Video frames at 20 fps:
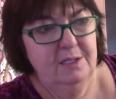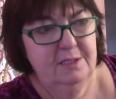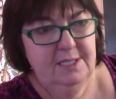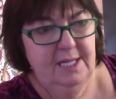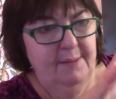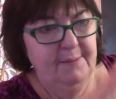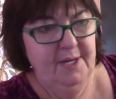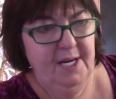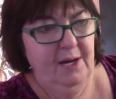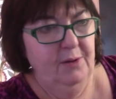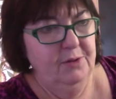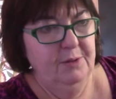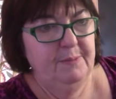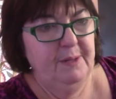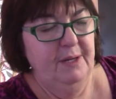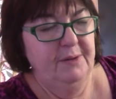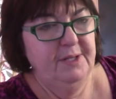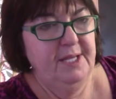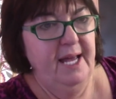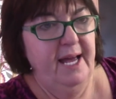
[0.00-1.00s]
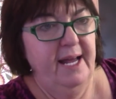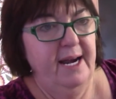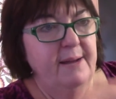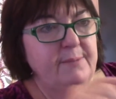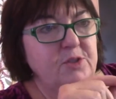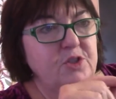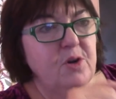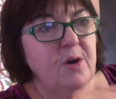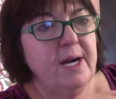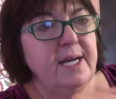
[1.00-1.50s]
coming out about that.
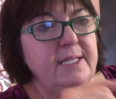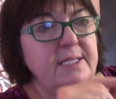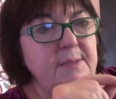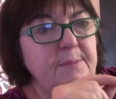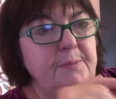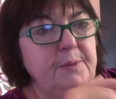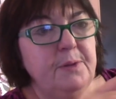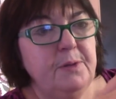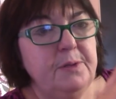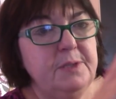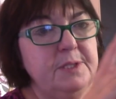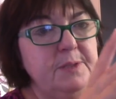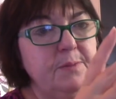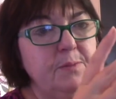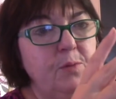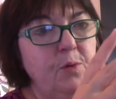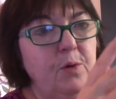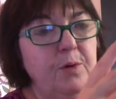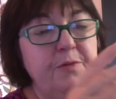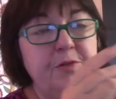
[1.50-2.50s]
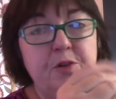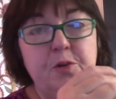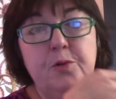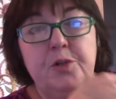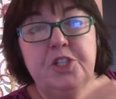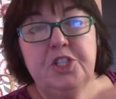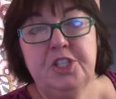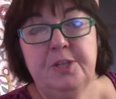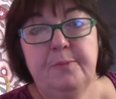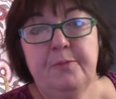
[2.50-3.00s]
I'm trying to build more
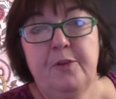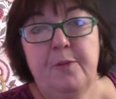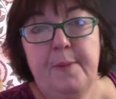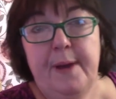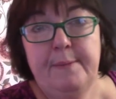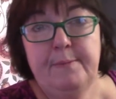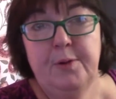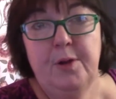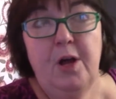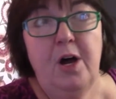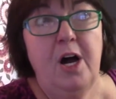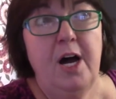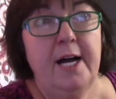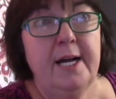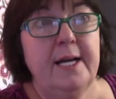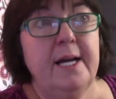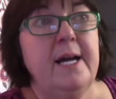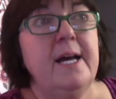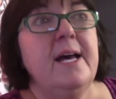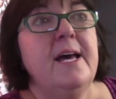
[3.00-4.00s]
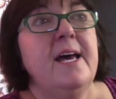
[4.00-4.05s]
viewership for my blog,